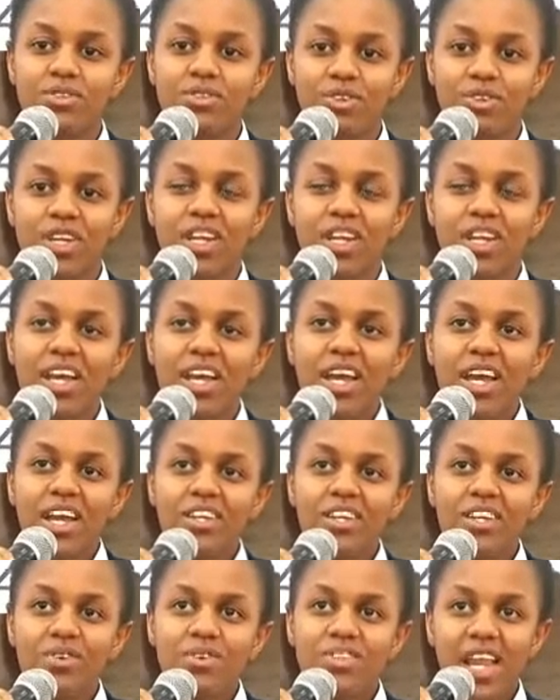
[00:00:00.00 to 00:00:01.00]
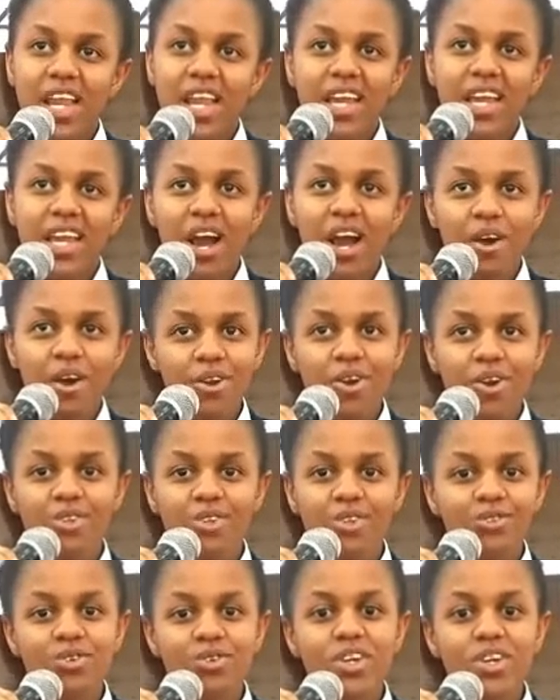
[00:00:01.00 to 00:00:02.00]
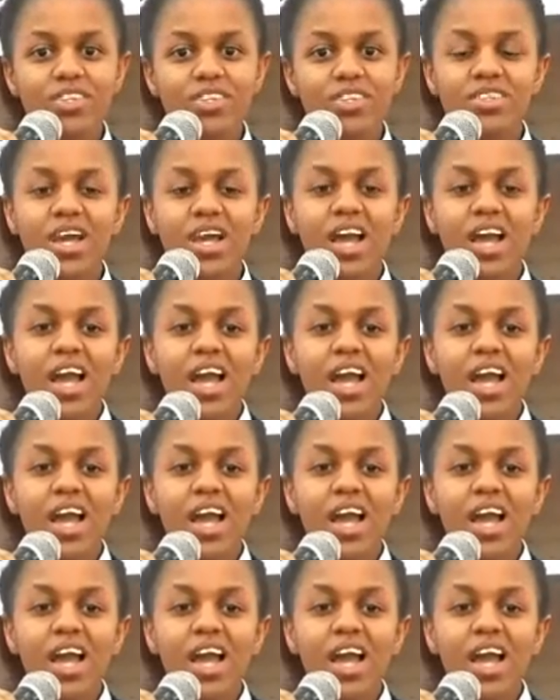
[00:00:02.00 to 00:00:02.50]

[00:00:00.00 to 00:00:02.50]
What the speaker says: zone. And he was like, how are you going to do it?